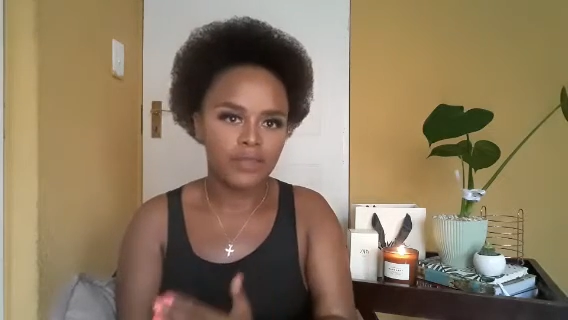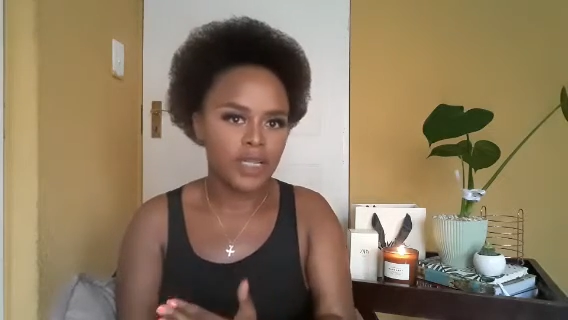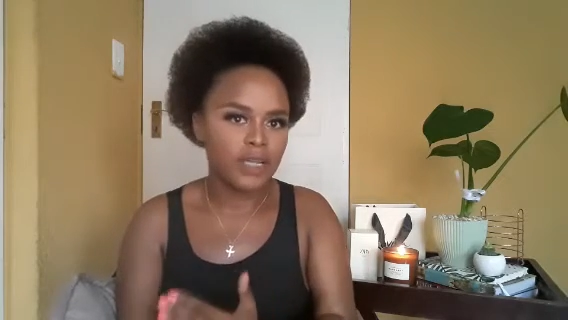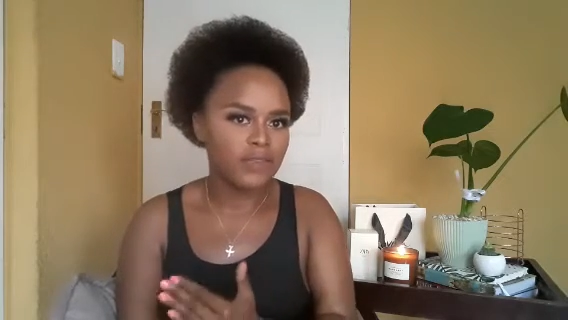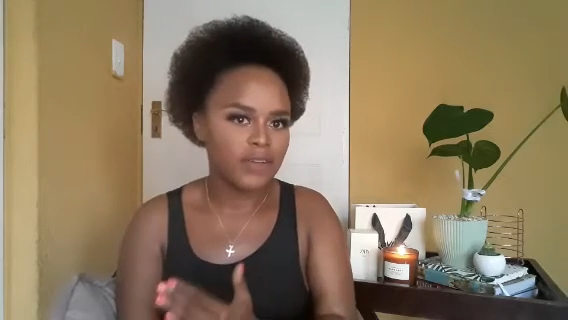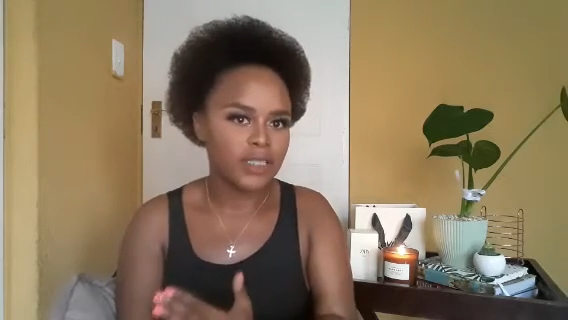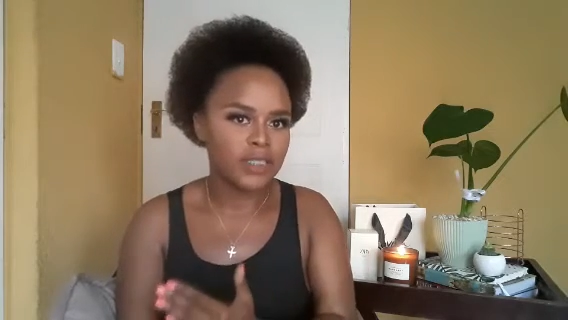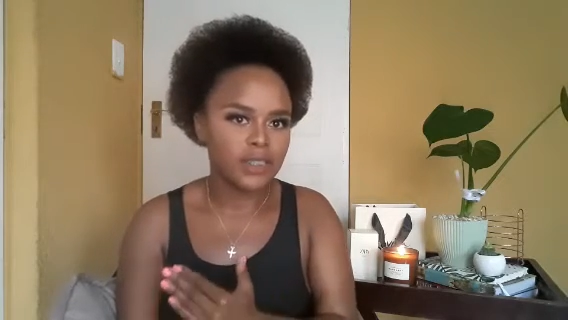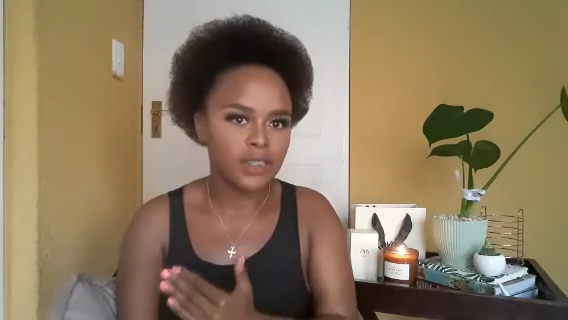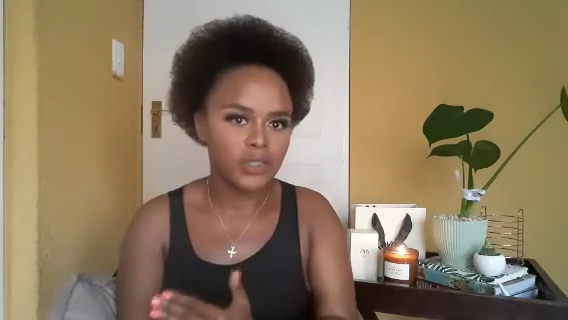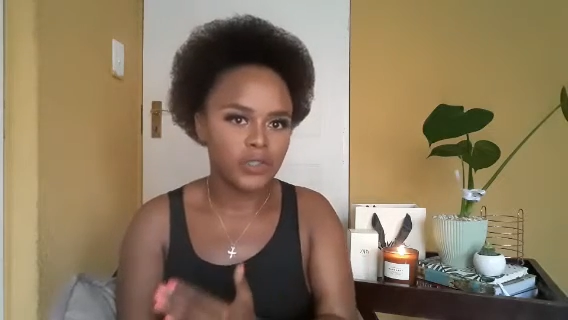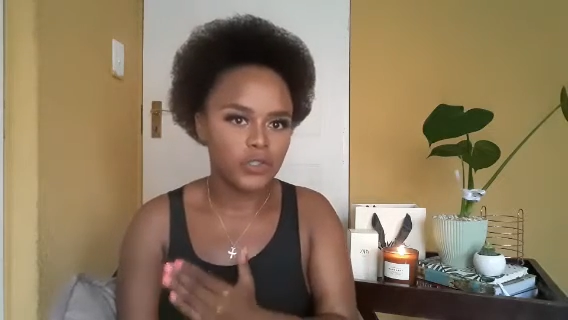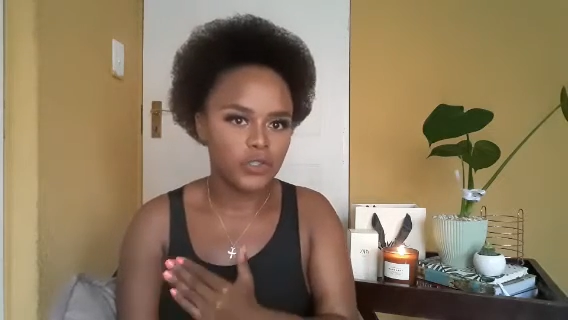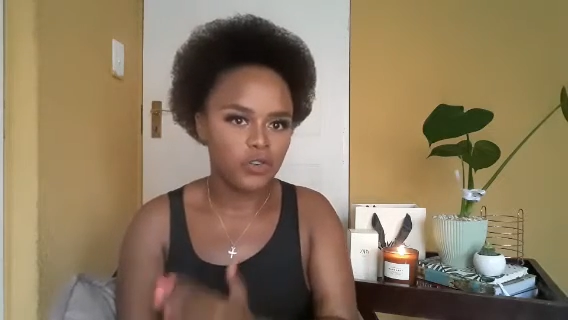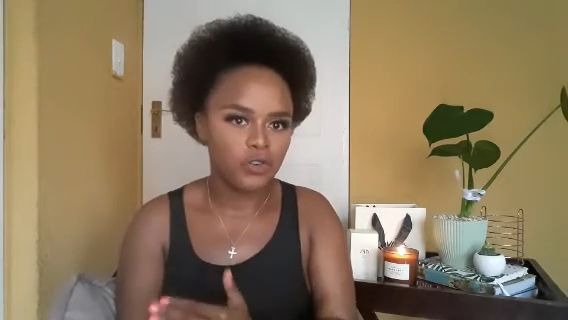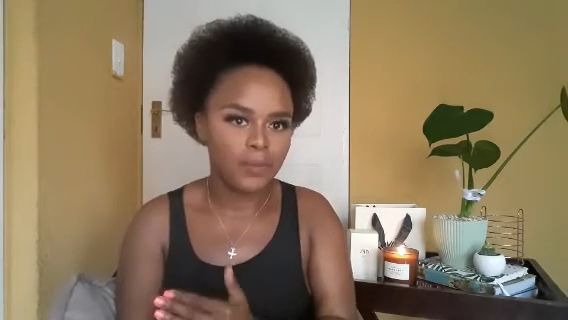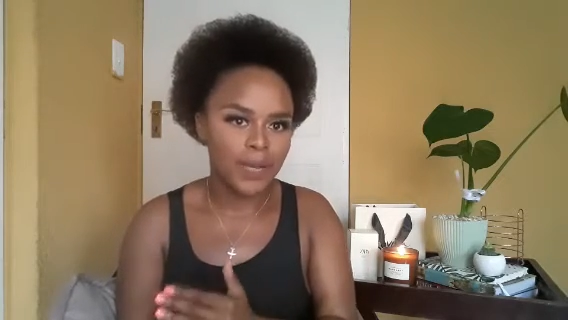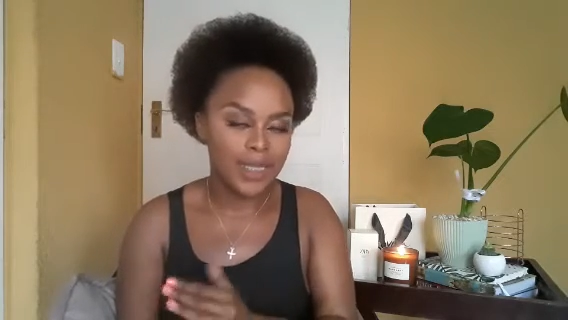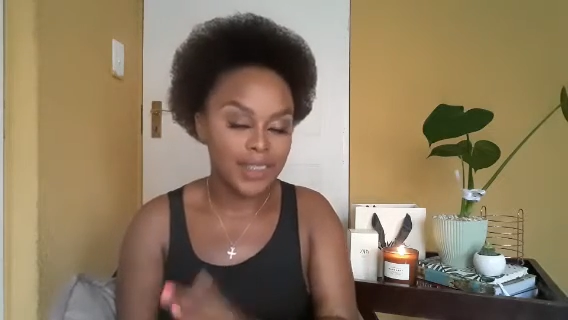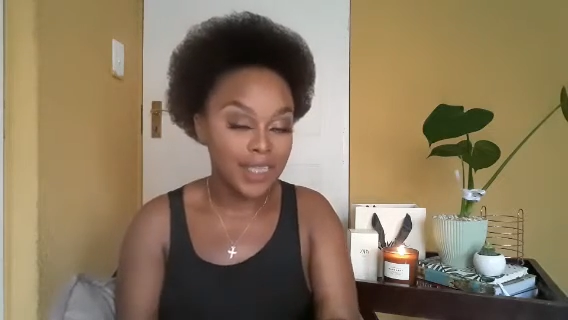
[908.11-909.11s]
if I still don't
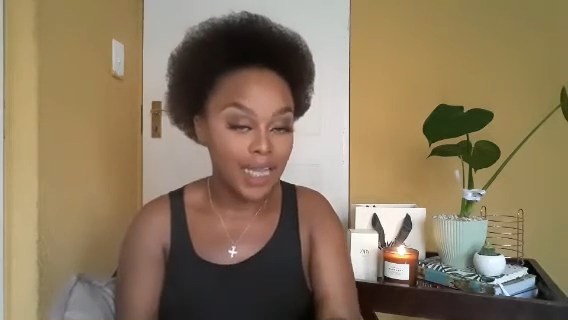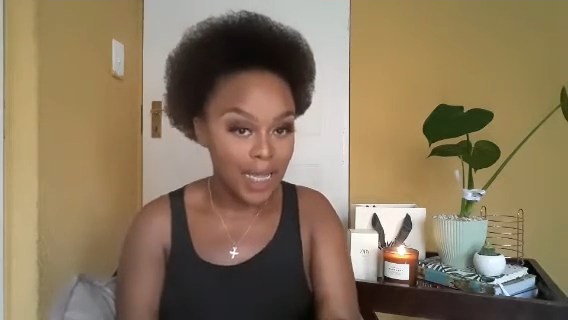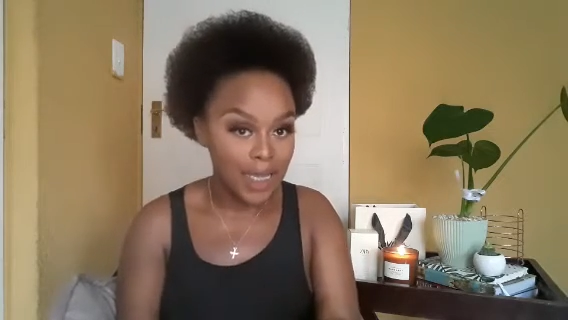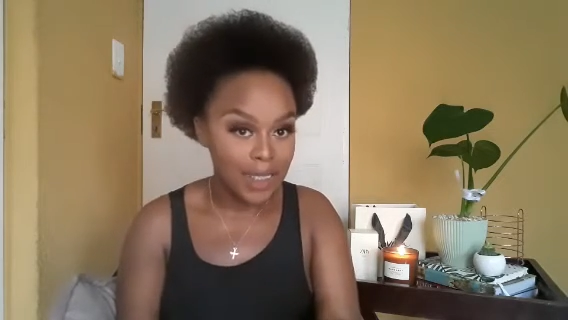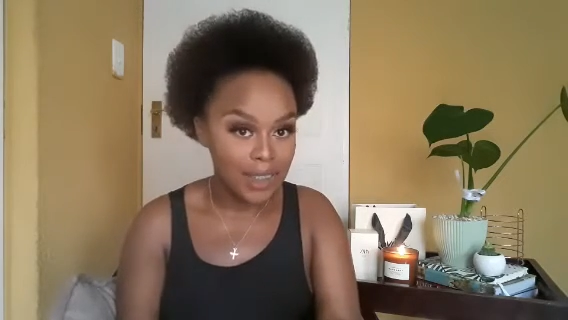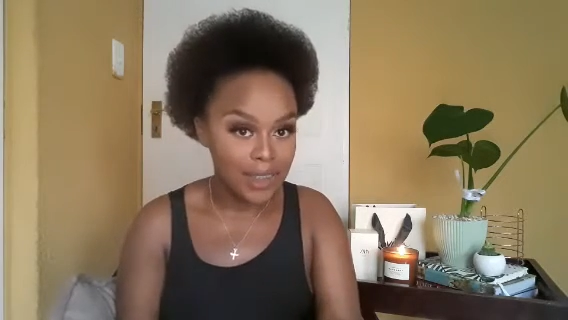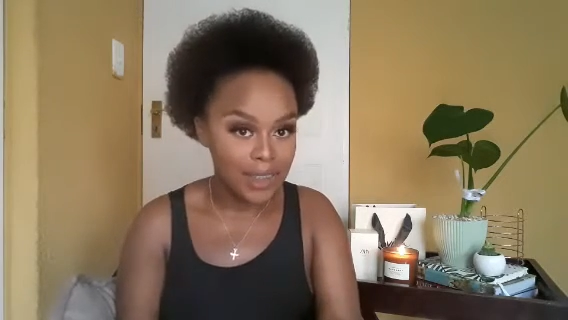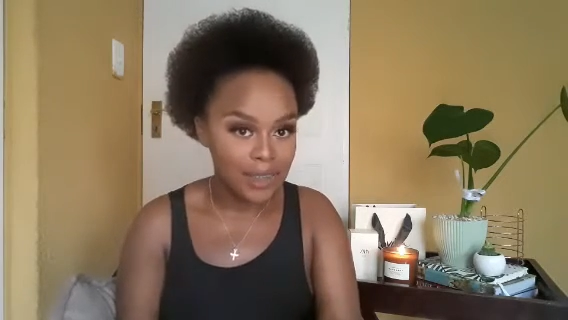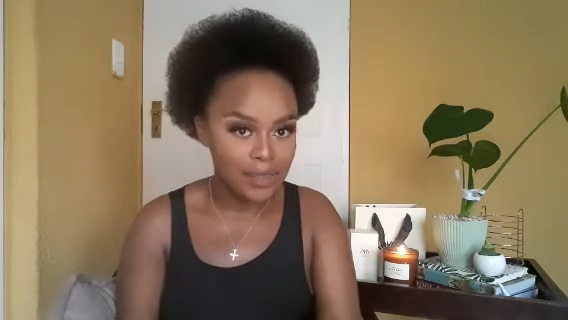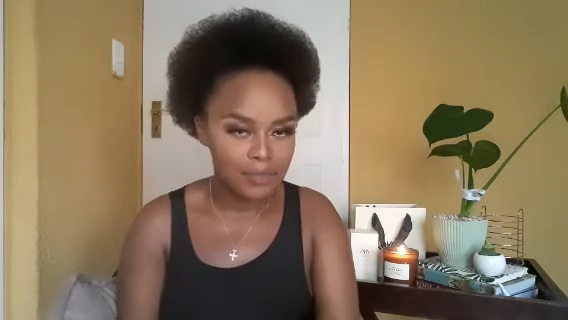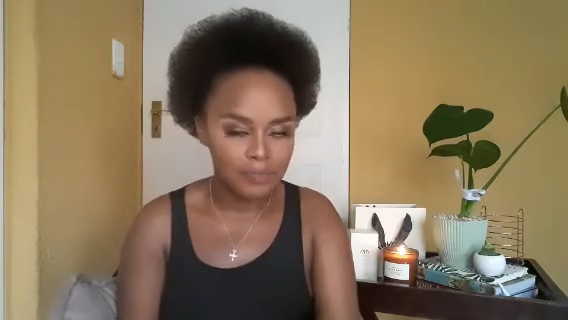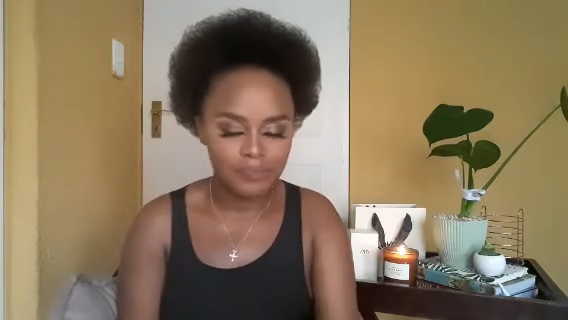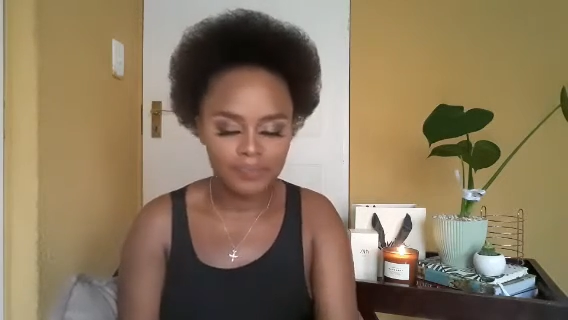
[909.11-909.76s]
know my checks.